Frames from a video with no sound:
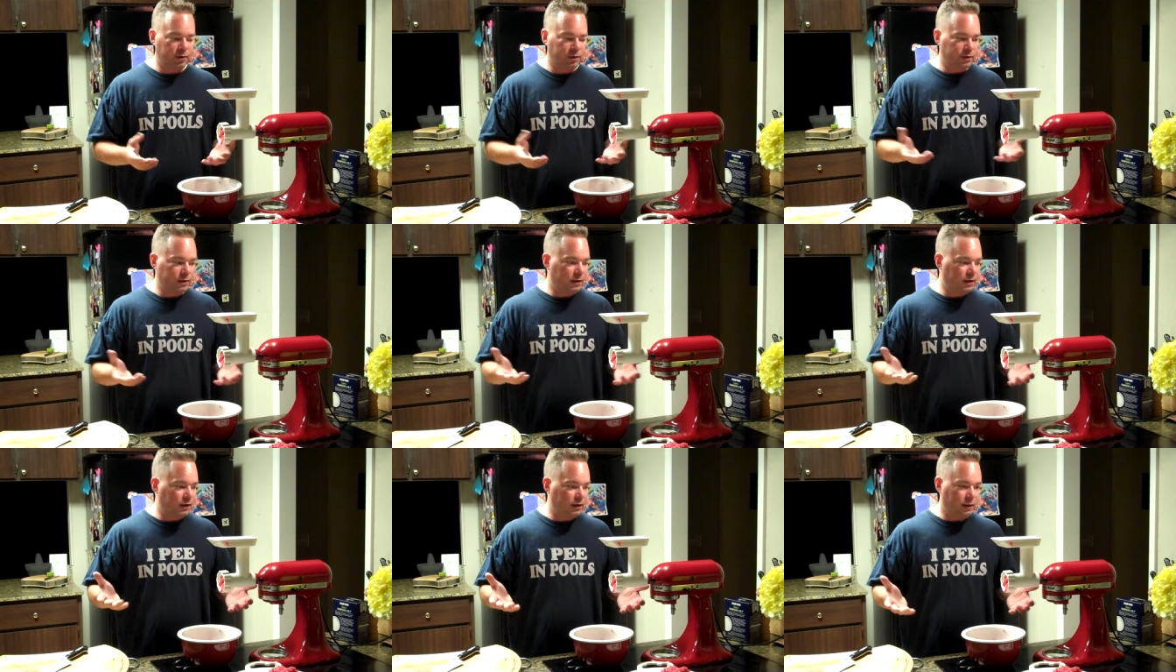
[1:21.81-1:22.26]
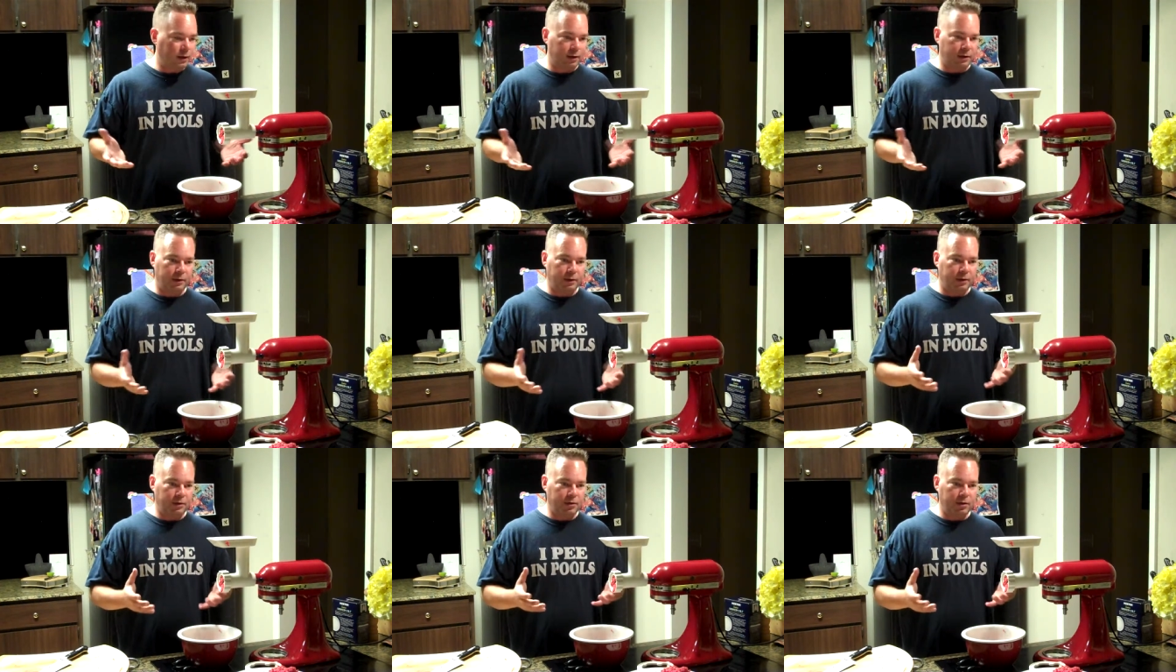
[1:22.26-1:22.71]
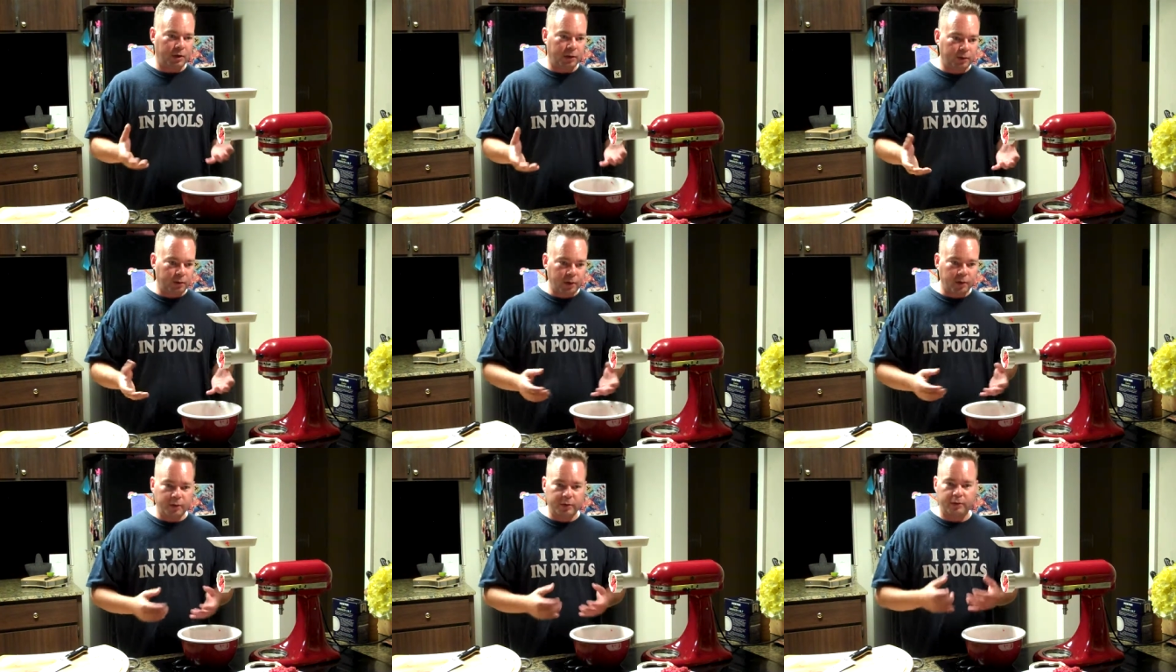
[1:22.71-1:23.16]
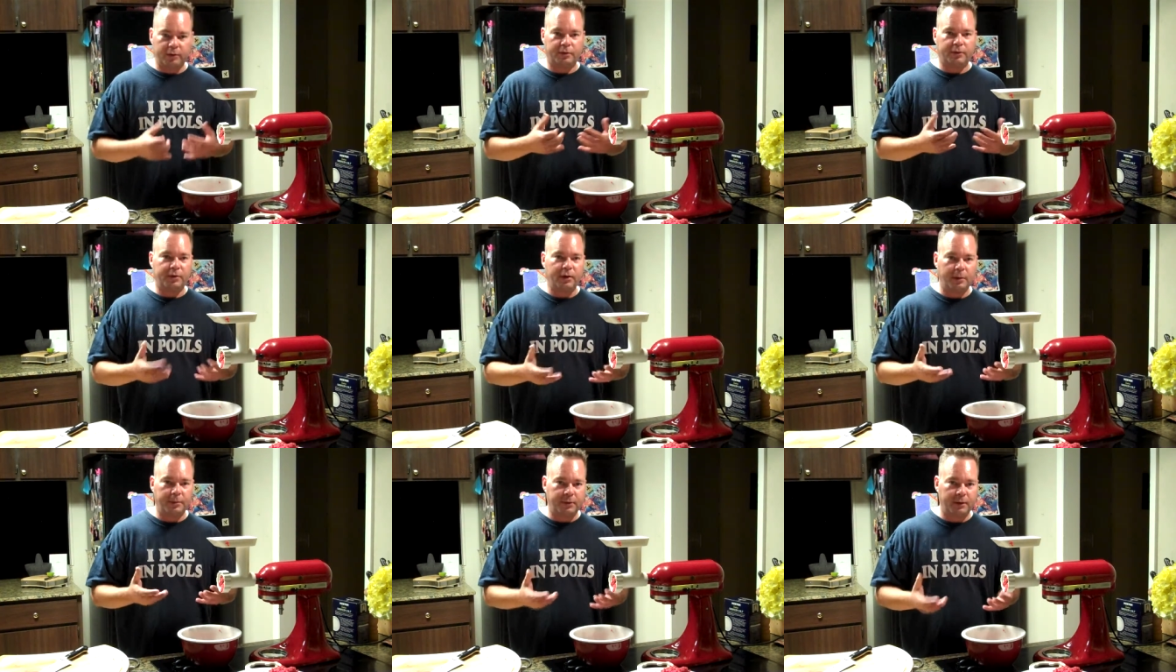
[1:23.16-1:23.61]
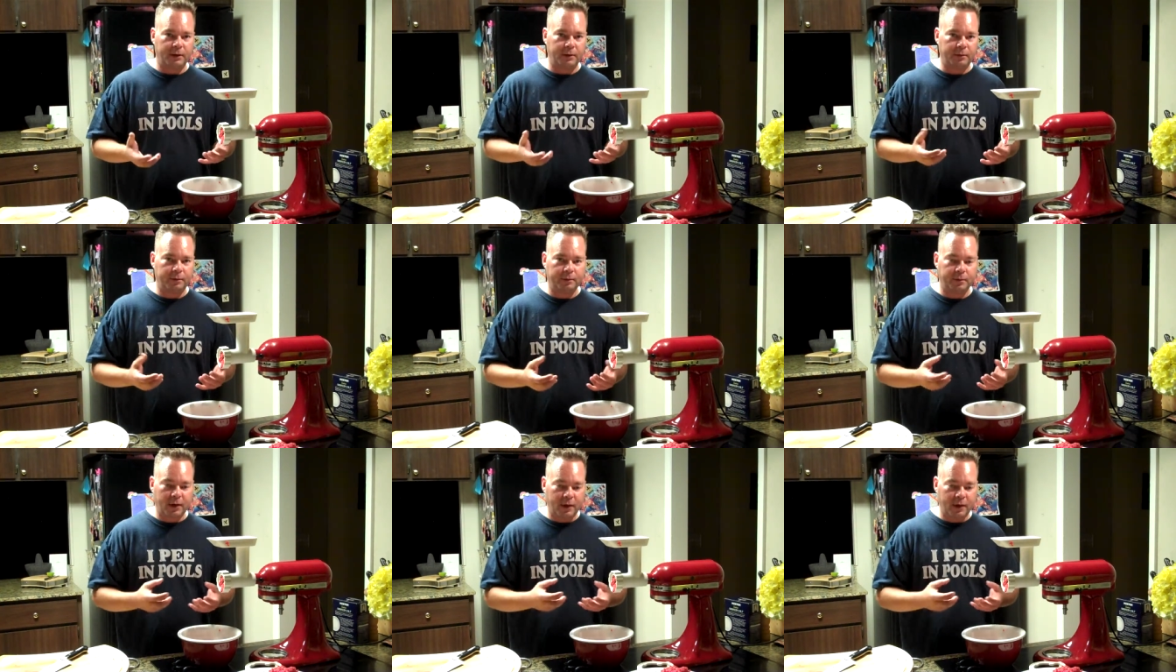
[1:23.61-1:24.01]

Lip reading: just get a chuck roast or something,